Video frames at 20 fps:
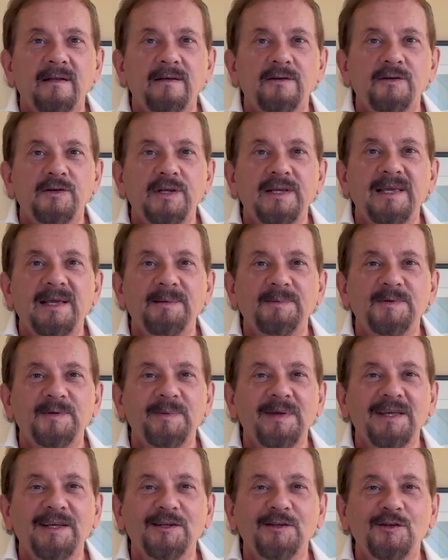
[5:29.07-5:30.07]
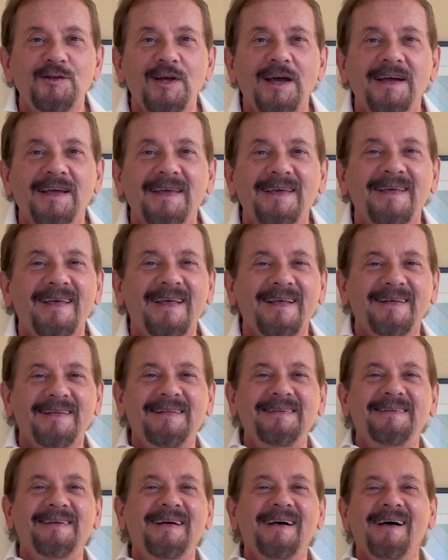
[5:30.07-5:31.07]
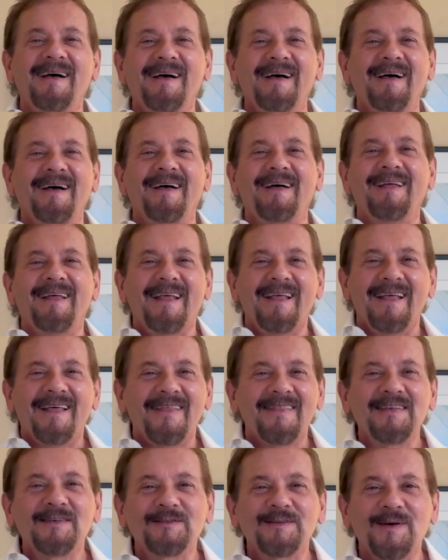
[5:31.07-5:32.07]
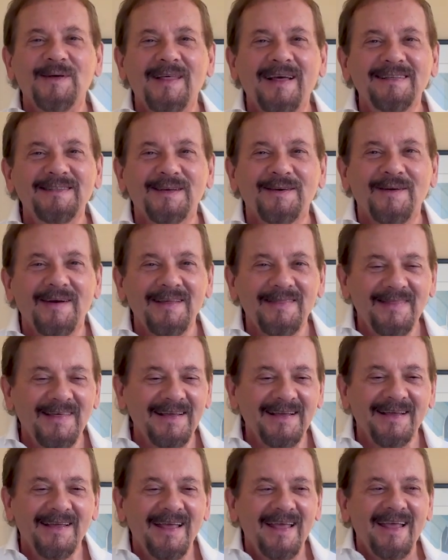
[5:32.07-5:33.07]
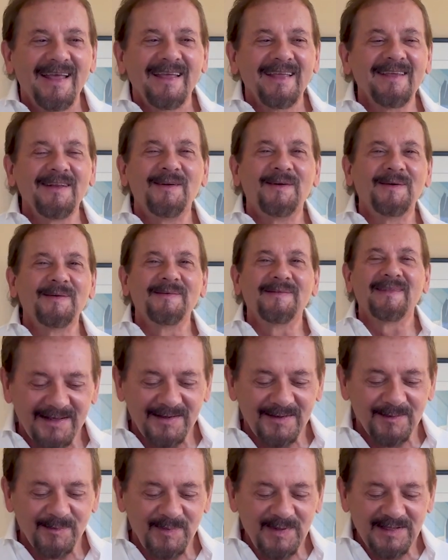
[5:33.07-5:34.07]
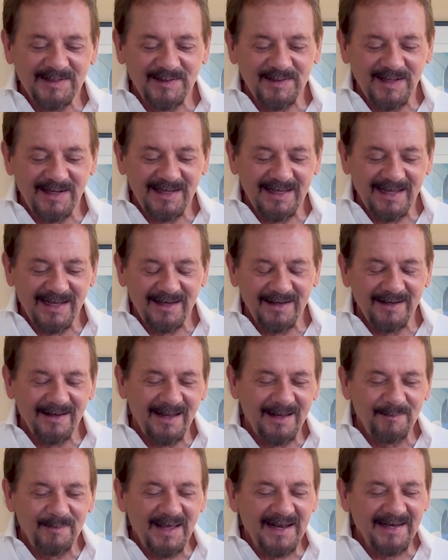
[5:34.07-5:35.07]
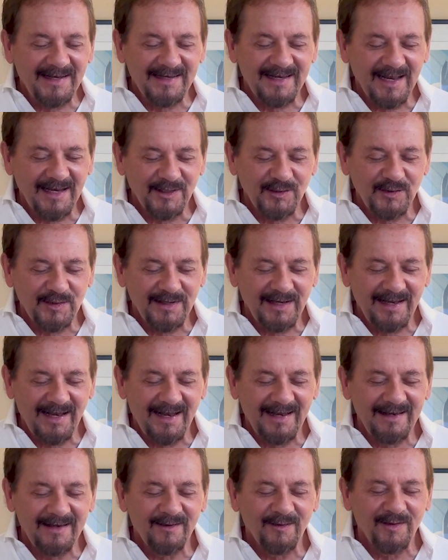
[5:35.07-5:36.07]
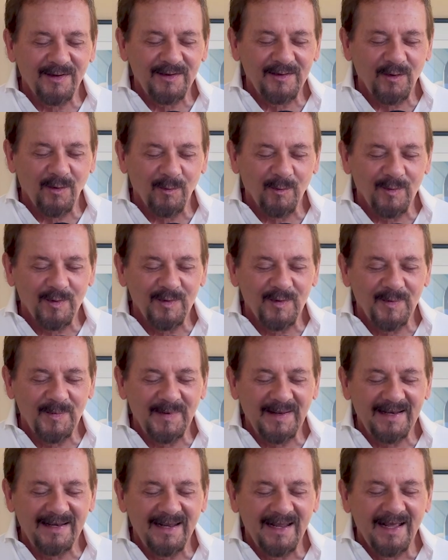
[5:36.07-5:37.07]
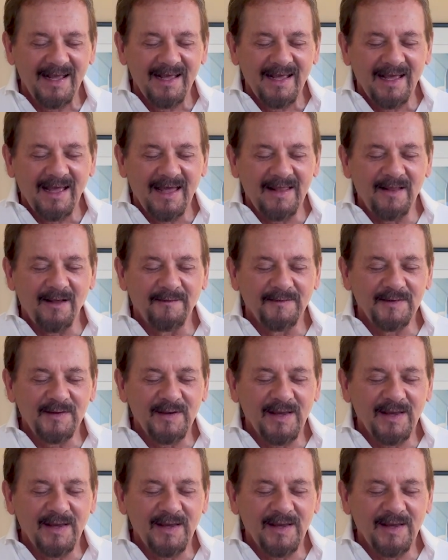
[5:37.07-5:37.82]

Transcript: she keeps me in check. So that's a great thing. You know, you'd be sitting in meditation and you're in your room, and you